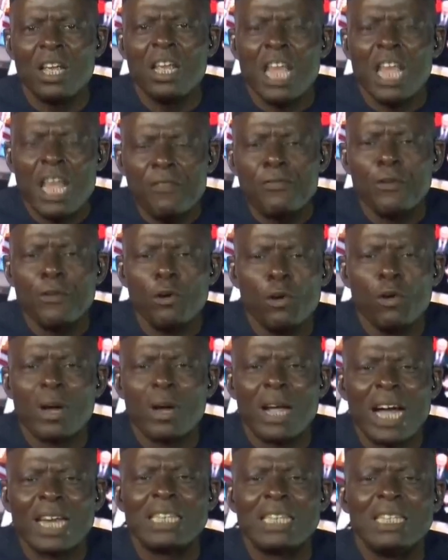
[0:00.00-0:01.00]
If you
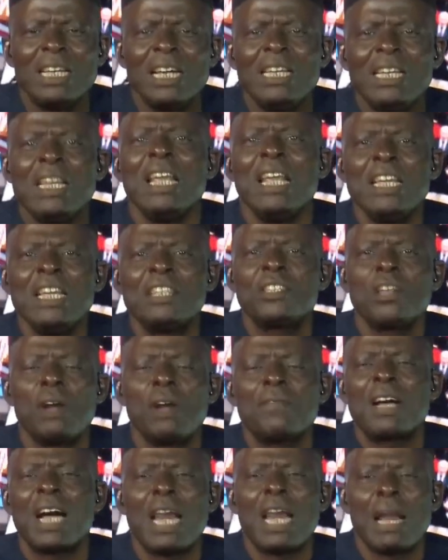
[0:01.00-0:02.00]
look at the history
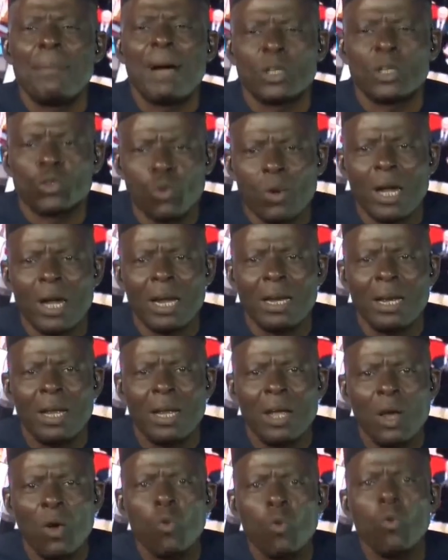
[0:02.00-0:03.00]
of Calabar as well,
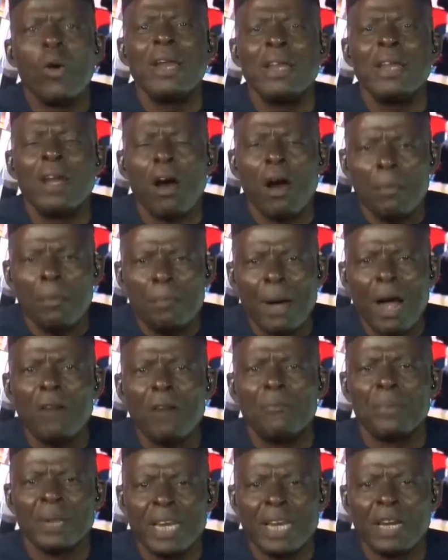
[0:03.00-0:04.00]
when the Oba
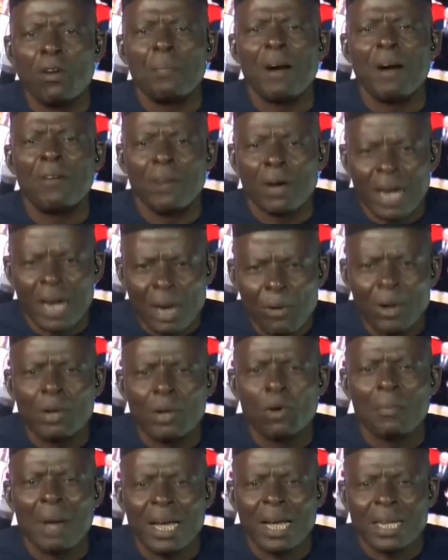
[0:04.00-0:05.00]
of Benin, Oba
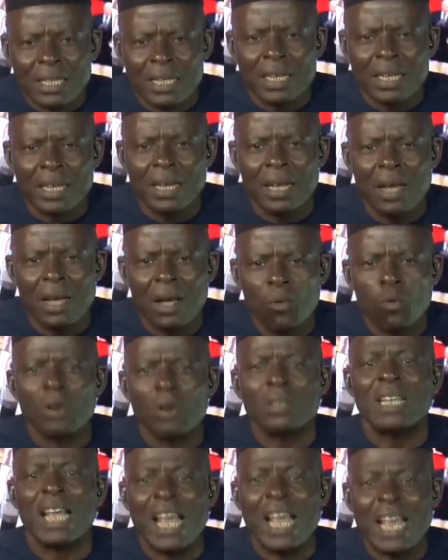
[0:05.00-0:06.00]
Vorewen Obaisi,
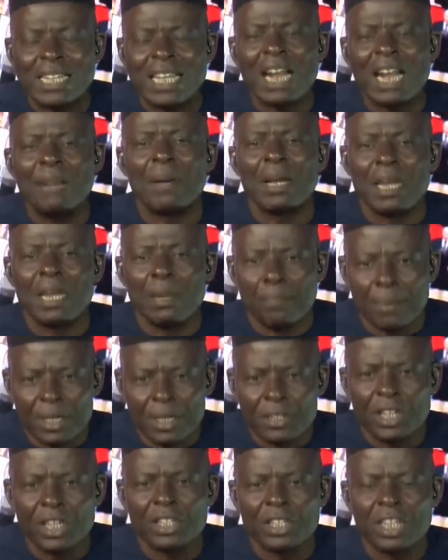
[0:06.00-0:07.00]
was exiled by the
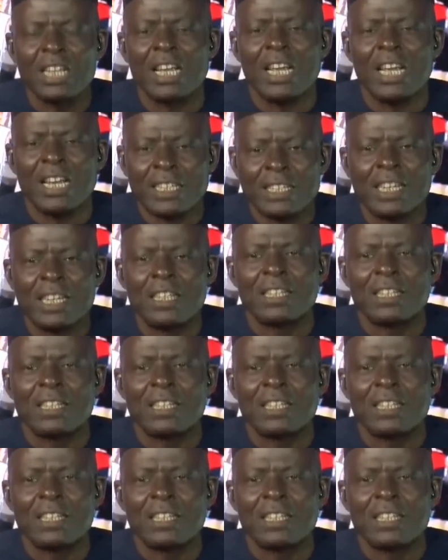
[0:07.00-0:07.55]
British in the 18th